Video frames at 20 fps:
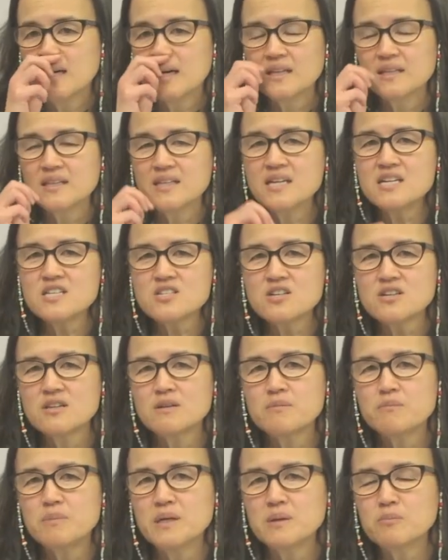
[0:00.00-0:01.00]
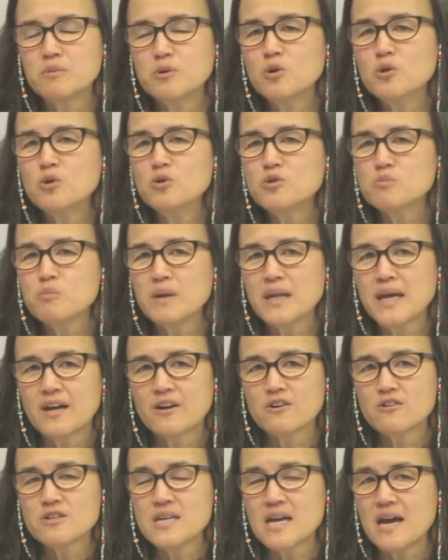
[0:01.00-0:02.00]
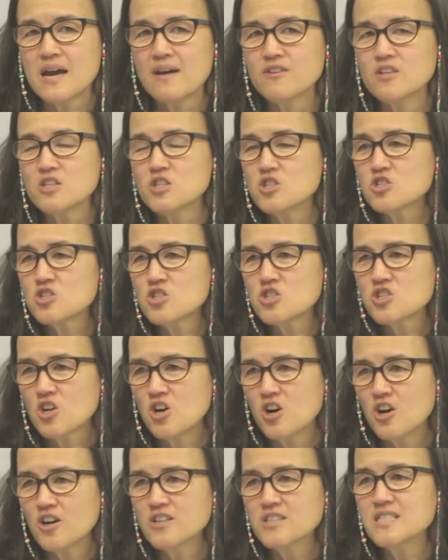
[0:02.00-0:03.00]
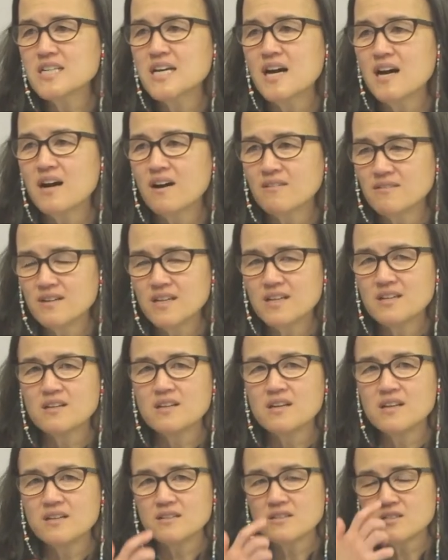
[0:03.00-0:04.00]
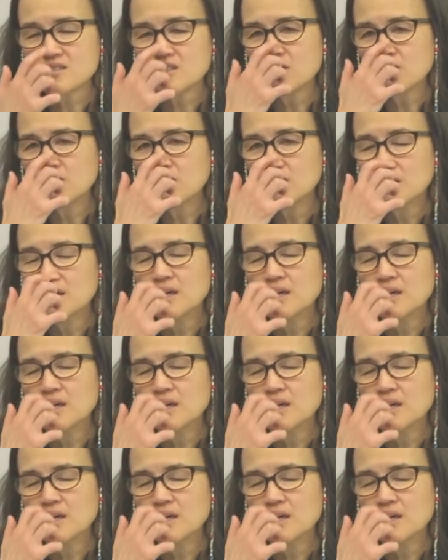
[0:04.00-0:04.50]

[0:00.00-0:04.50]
these are the people whose bladders haven't scarred down, and so